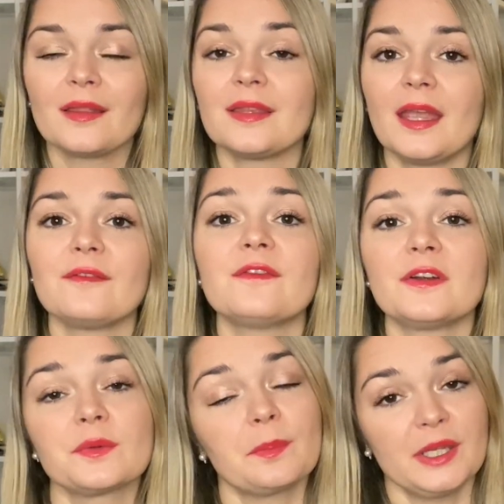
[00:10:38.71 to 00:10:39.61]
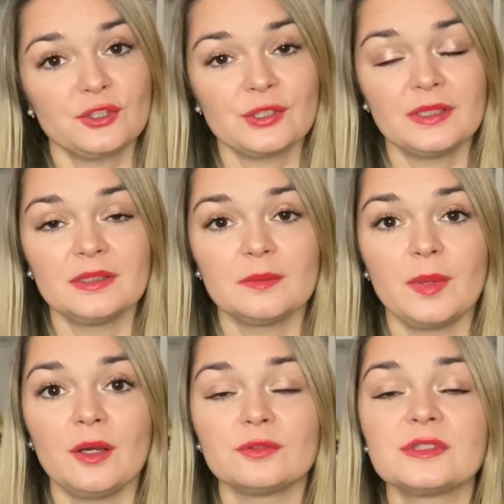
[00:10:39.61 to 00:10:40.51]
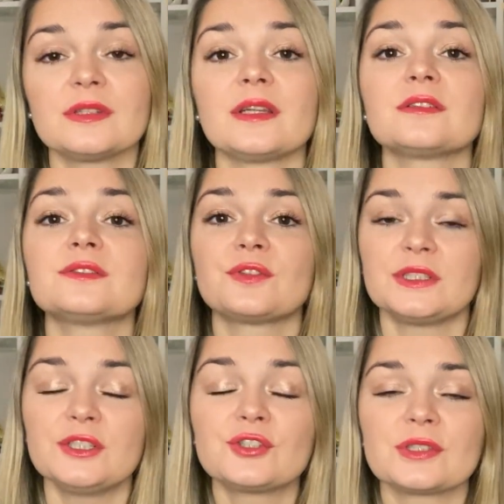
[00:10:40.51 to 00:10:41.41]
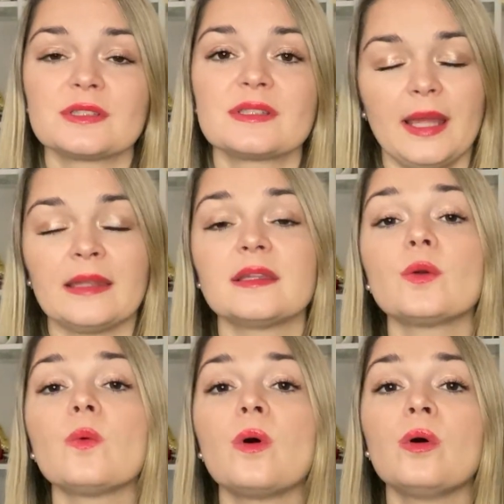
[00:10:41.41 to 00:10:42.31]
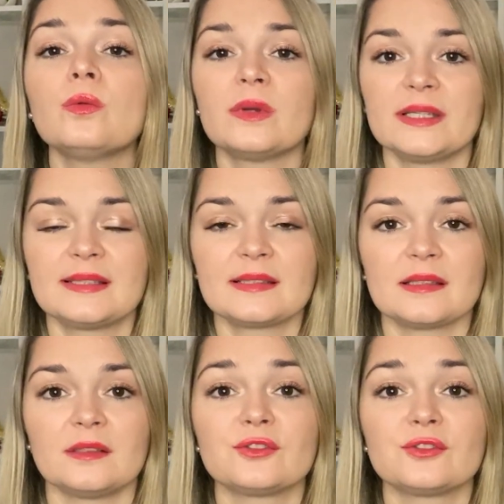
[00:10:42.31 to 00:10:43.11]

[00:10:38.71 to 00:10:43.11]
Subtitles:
They are very passionate about their traditions and they always